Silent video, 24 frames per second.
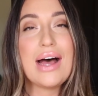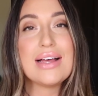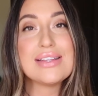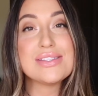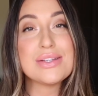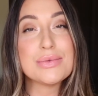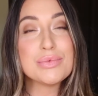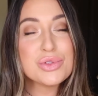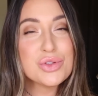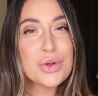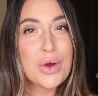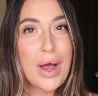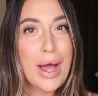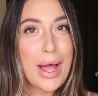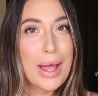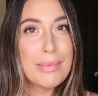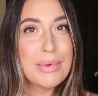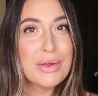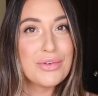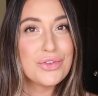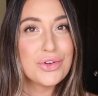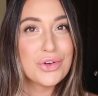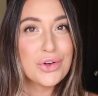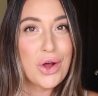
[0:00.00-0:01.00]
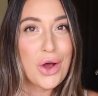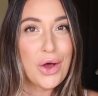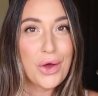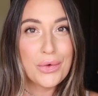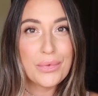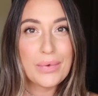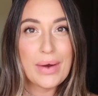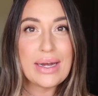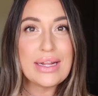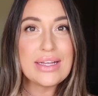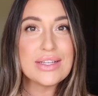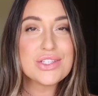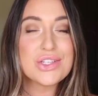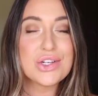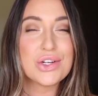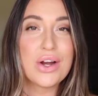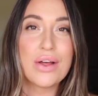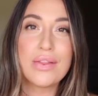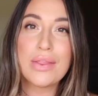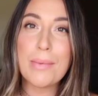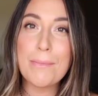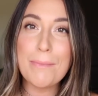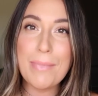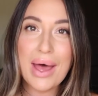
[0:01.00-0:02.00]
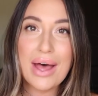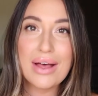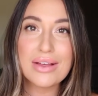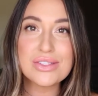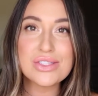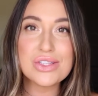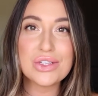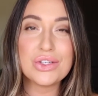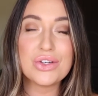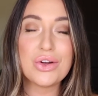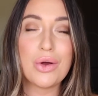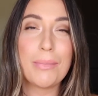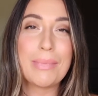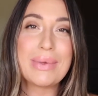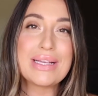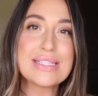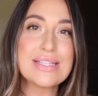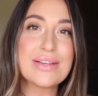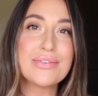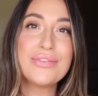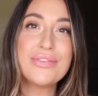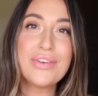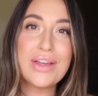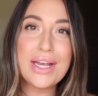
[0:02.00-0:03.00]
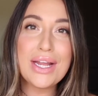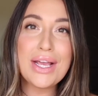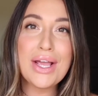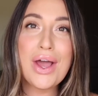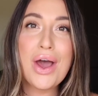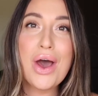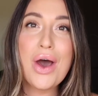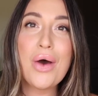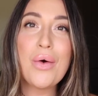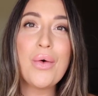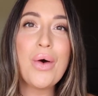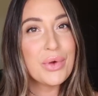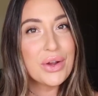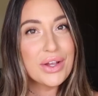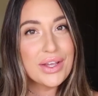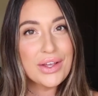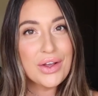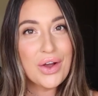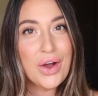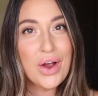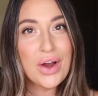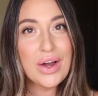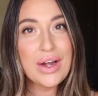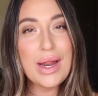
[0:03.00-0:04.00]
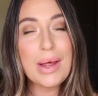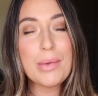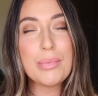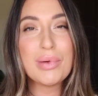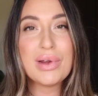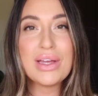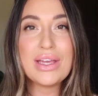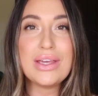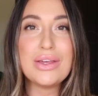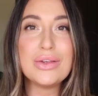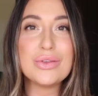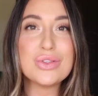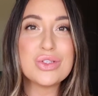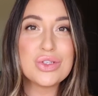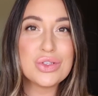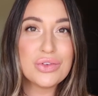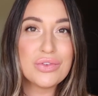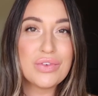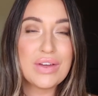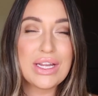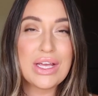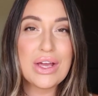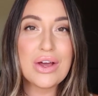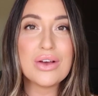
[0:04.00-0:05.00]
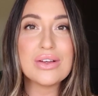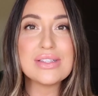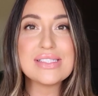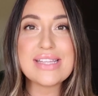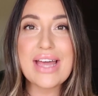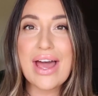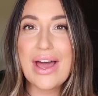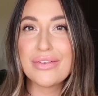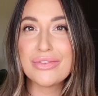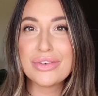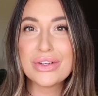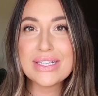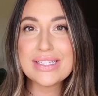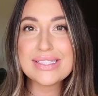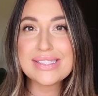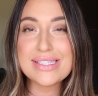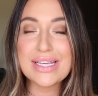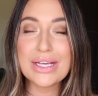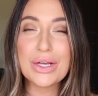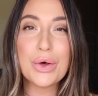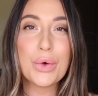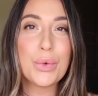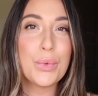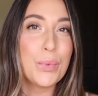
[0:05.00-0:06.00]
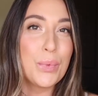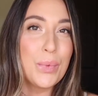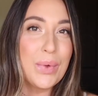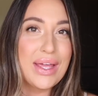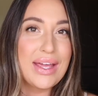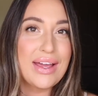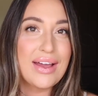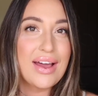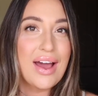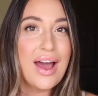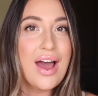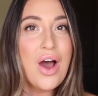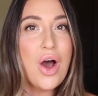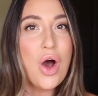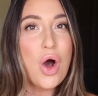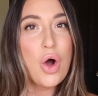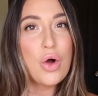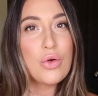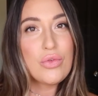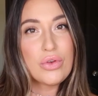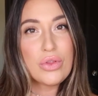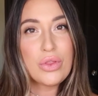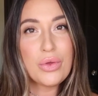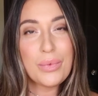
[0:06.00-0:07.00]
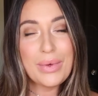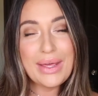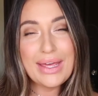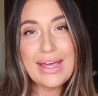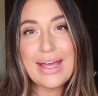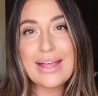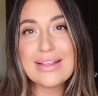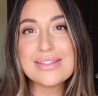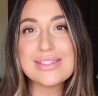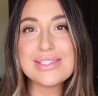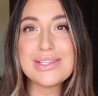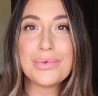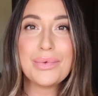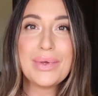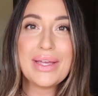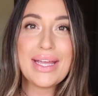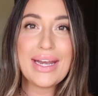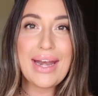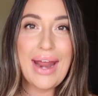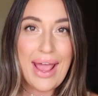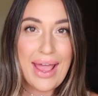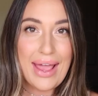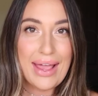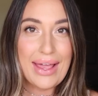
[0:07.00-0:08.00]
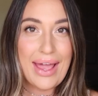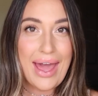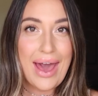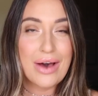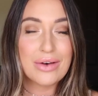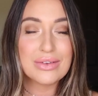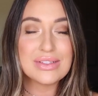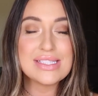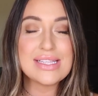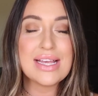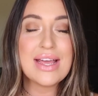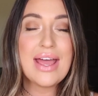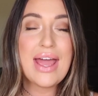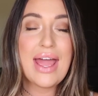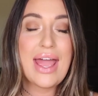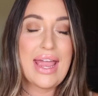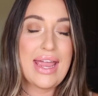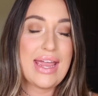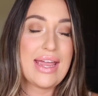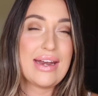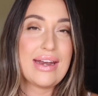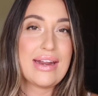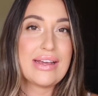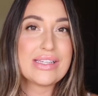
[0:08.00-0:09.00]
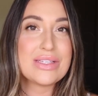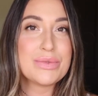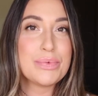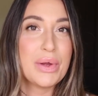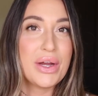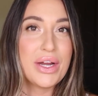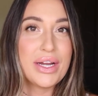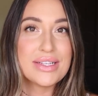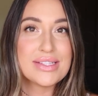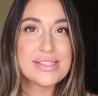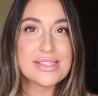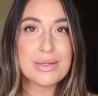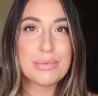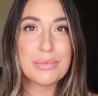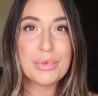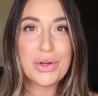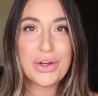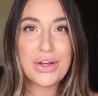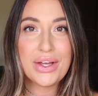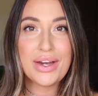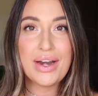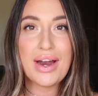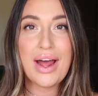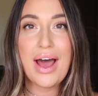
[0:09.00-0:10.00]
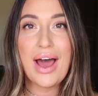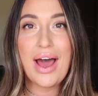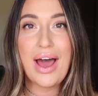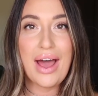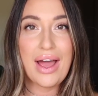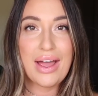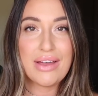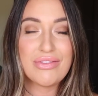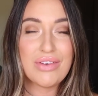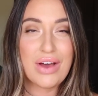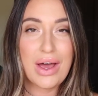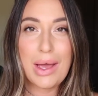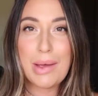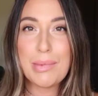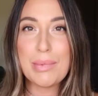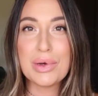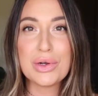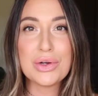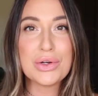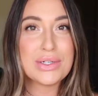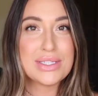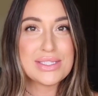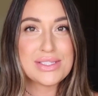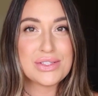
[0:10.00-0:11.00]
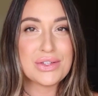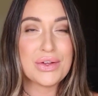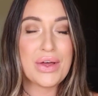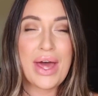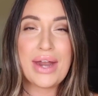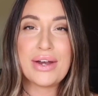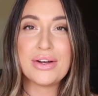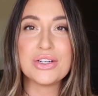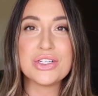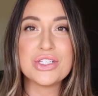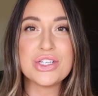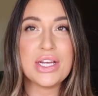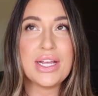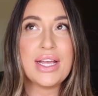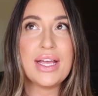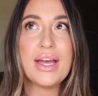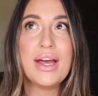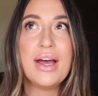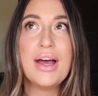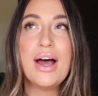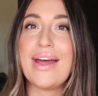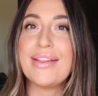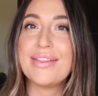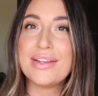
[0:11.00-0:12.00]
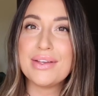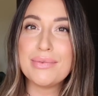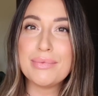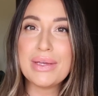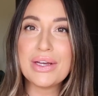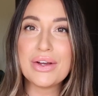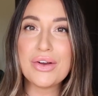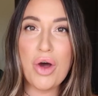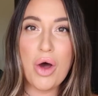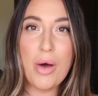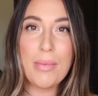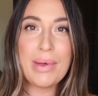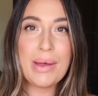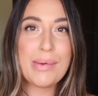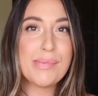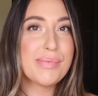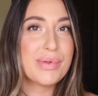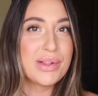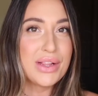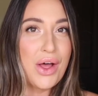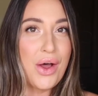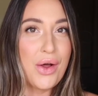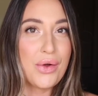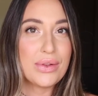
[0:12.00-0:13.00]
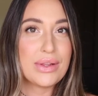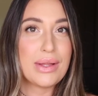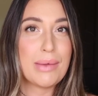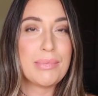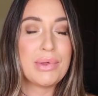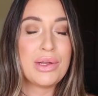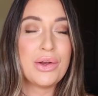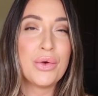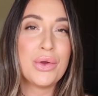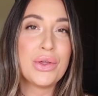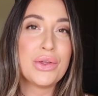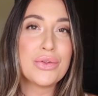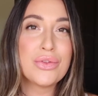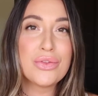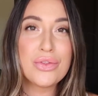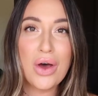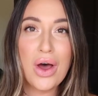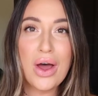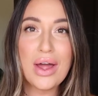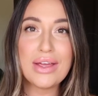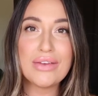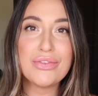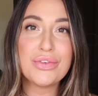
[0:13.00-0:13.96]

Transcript: Subscribe if you're not already. Turn on the bell so you don't miss a video. I'm working hard at bringing you 2 videos every single week over the weekend so we can hang out and experience some good high vibe crystal energy. And leave me a comment below. Let me know what you thought.